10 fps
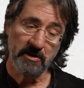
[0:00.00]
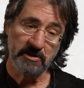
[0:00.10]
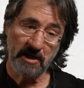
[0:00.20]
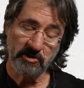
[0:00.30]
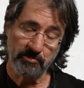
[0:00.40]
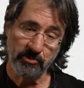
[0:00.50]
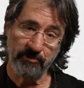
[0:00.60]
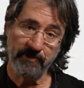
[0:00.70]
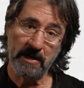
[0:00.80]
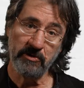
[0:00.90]
this has a
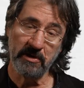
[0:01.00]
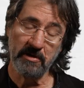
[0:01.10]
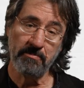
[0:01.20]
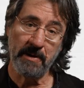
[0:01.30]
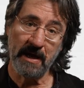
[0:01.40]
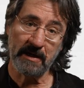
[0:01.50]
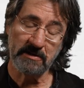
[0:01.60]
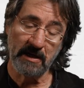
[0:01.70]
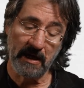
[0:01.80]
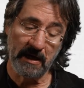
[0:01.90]
profound
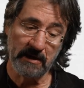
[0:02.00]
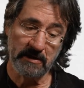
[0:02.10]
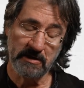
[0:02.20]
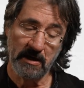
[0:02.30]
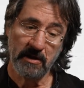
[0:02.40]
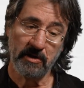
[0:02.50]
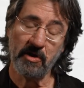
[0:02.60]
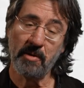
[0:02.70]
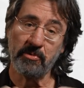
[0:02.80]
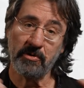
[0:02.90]
impact, and the
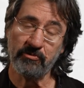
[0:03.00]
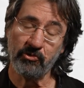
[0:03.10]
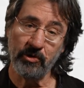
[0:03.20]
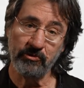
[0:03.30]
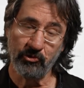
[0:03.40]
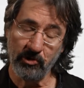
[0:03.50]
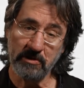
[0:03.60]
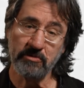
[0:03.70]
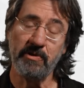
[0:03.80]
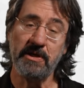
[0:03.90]
number of re
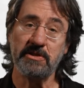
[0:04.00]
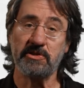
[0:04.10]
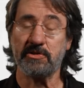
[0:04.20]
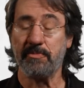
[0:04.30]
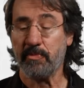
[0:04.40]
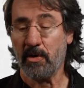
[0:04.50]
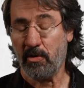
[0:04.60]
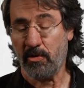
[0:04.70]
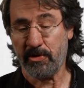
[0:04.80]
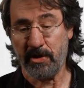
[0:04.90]
retweets,
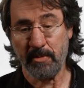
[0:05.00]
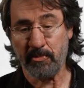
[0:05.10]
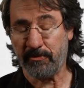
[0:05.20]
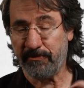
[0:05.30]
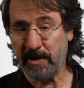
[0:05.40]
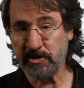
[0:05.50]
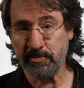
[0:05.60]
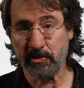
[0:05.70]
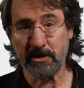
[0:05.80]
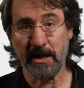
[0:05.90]
or the number of
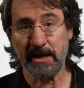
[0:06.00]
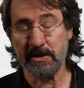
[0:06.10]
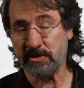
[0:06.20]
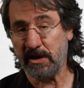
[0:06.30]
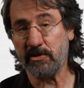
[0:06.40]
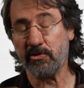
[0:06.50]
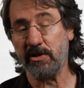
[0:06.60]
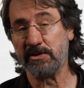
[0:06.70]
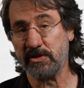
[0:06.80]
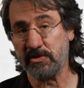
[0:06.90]
Facebook likes
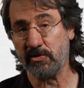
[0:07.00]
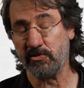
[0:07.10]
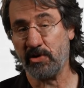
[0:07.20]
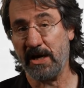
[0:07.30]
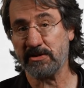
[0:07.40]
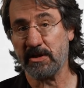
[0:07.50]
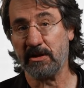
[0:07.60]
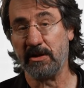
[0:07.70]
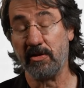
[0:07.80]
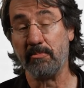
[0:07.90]
increases
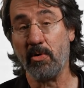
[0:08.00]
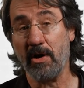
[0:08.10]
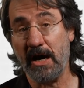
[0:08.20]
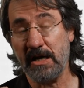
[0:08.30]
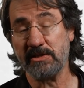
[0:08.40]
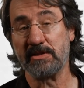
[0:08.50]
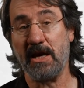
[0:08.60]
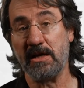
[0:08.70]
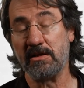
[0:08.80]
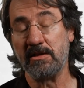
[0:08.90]
drastically, the more
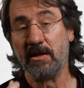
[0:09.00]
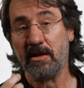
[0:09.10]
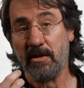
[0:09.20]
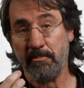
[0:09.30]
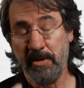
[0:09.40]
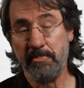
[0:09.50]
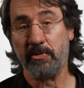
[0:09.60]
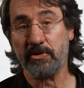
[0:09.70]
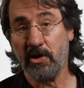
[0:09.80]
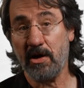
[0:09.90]
hostile
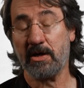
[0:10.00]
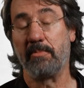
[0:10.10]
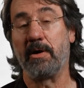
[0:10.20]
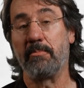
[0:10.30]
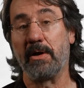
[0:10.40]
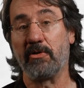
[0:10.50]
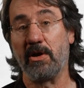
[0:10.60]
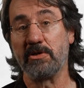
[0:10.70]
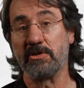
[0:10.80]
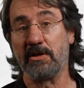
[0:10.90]
people talk about
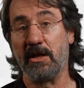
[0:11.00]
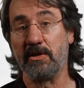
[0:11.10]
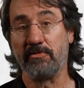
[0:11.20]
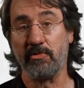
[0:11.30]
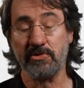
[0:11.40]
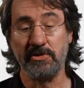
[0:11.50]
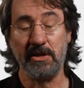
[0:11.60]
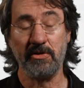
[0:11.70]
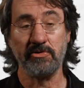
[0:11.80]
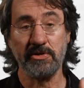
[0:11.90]
migration and
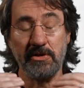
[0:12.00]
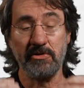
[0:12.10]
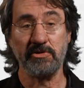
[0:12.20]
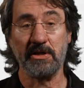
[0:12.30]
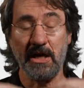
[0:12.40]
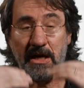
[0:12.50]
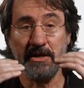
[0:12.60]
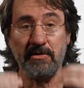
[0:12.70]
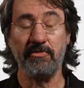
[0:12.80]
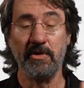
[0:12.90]
diversity. There's a, there's a
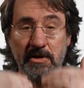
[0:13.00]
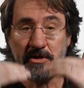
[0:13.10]
kind of